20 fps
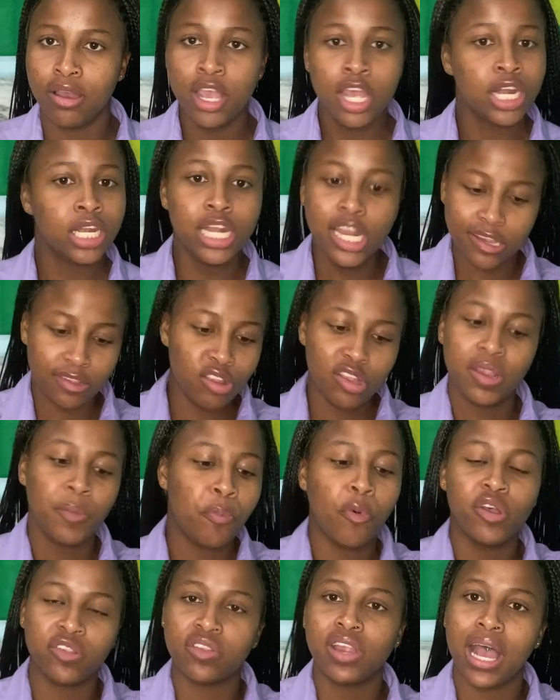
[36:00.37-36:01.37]
This not
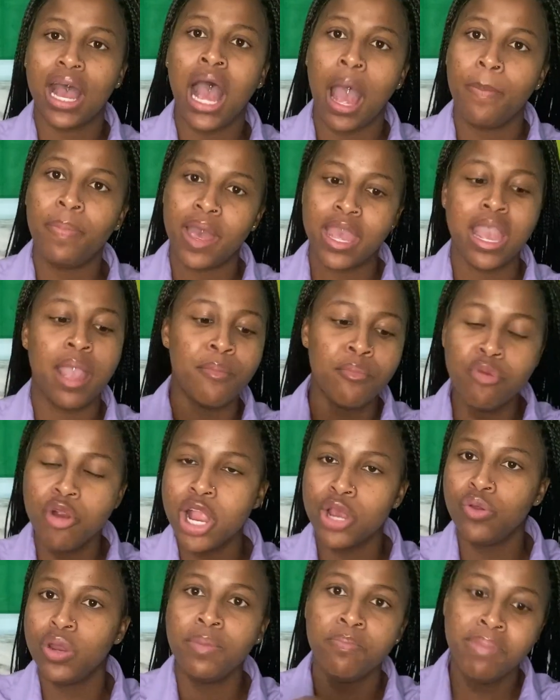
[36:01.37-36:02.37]
supposed to happen. Now you breathe
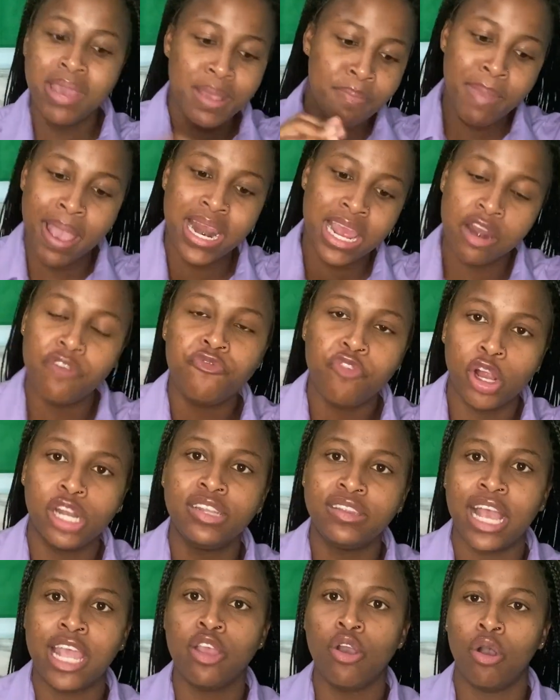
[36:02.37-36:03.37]
with big belly in front
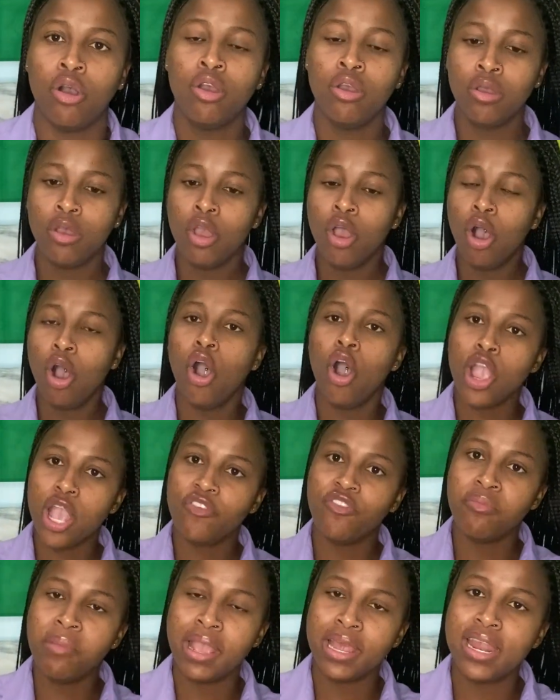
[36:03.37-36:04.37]
of you. How if you
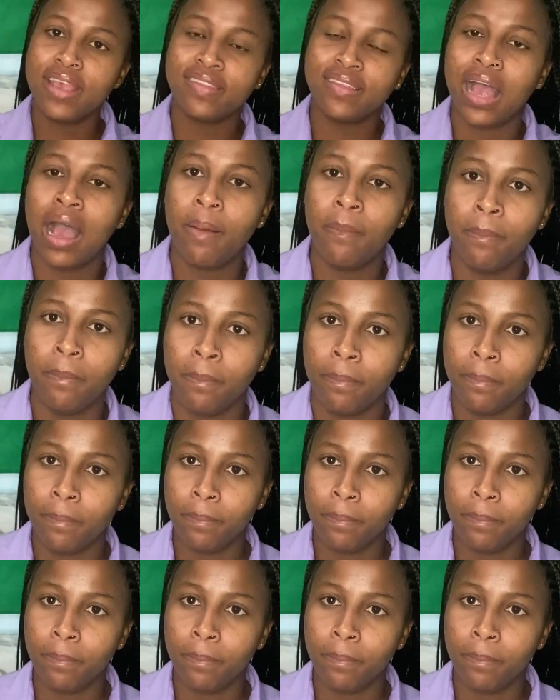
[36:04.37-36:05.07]
make this happen?